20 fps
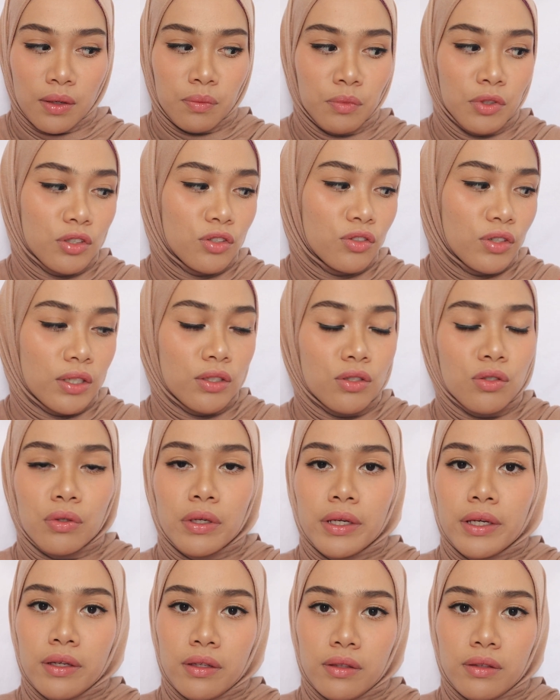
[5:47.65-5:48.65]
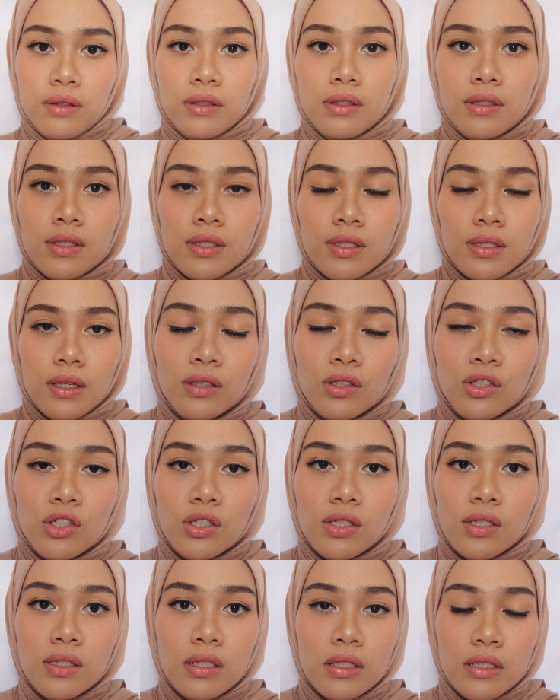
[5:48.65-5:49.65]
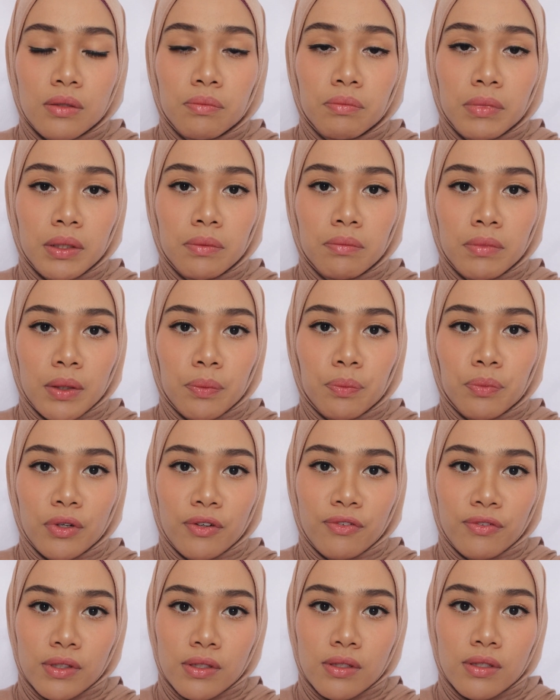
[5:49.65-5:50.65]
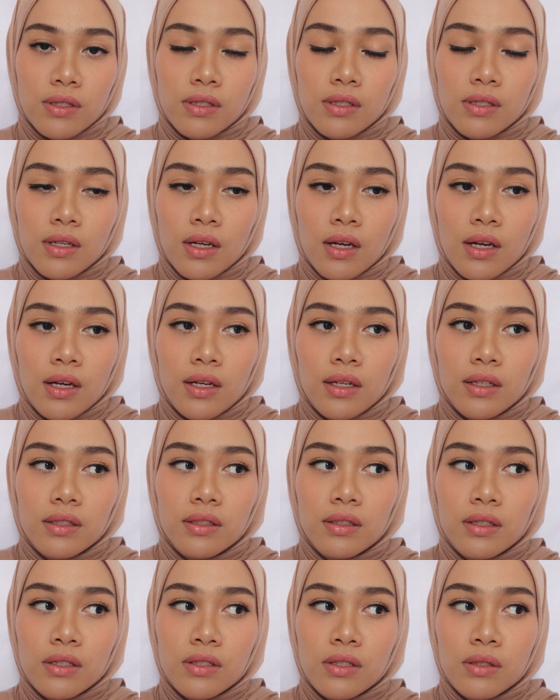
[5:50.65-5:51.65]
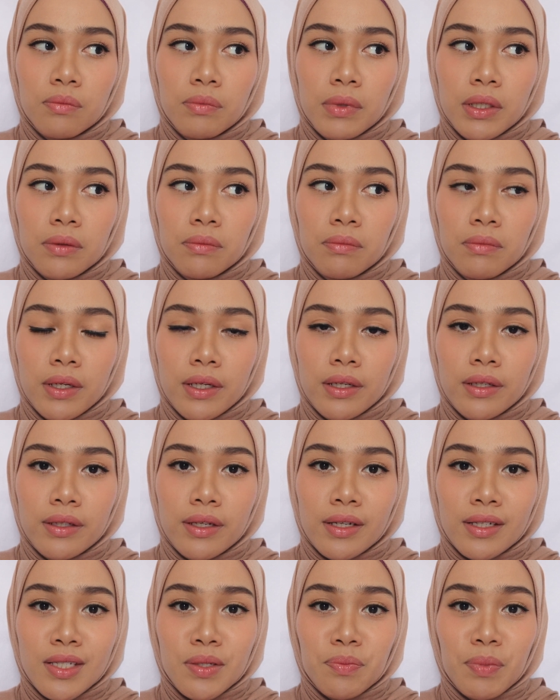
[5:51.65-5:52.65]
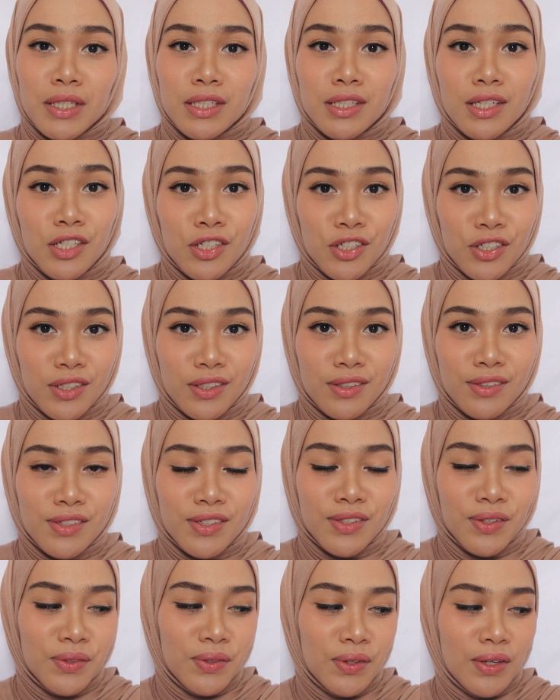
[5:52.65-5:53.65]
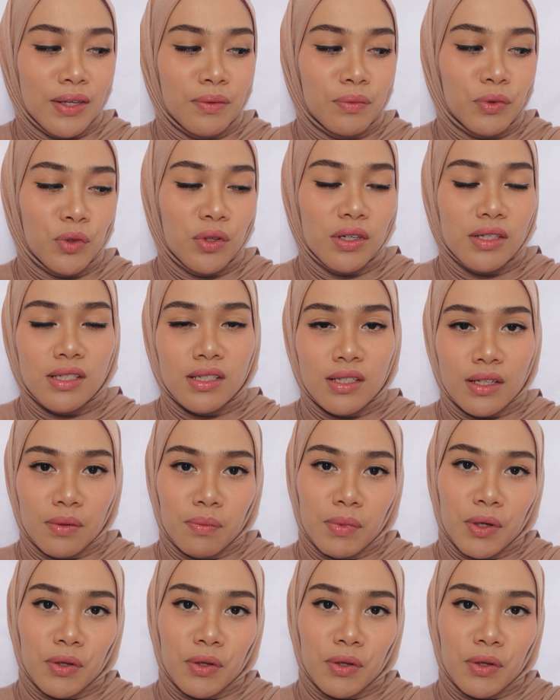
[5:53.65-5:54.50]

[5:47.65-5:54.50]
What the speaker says: I'm not trying to hate this, it just doesn't meet my preferences, doesn't meet my expectation, so I'm quite sad